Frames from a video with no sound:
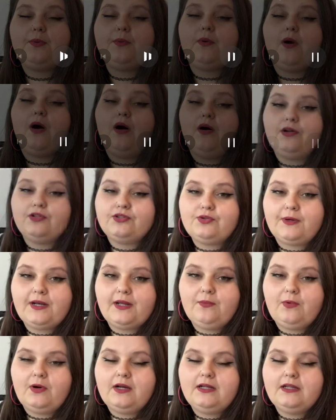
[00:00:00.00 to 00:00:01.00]
We're all
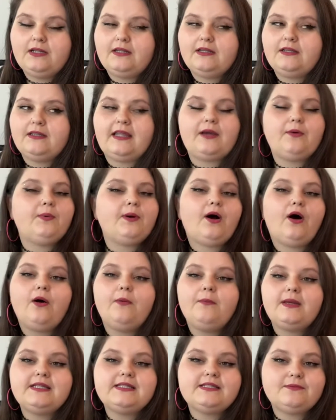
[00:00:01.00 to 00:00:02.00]
21, like we all
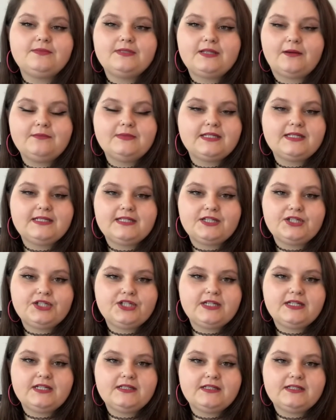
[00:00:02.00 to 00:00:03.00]
made some dumb
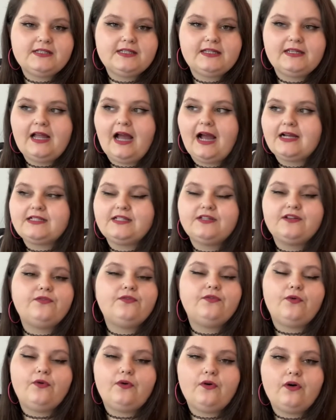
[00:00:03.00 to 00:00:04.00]
decisions and acted a
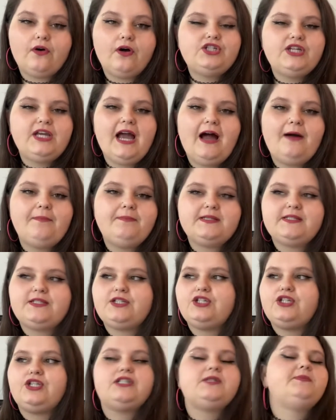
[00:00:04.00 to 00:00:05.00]
fool. She happens
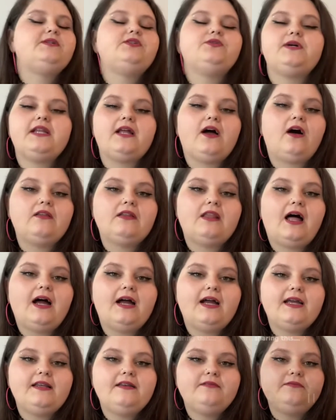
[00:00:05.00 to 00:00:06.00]
to just be doing it
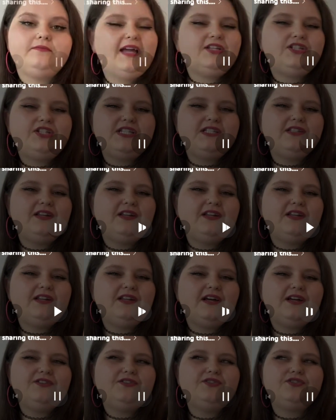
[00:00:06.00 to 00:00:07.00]
online, and she's not
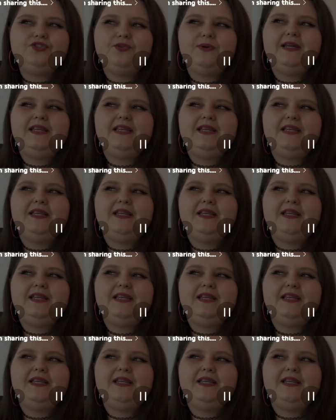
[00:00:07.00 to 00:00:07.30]
doing anything.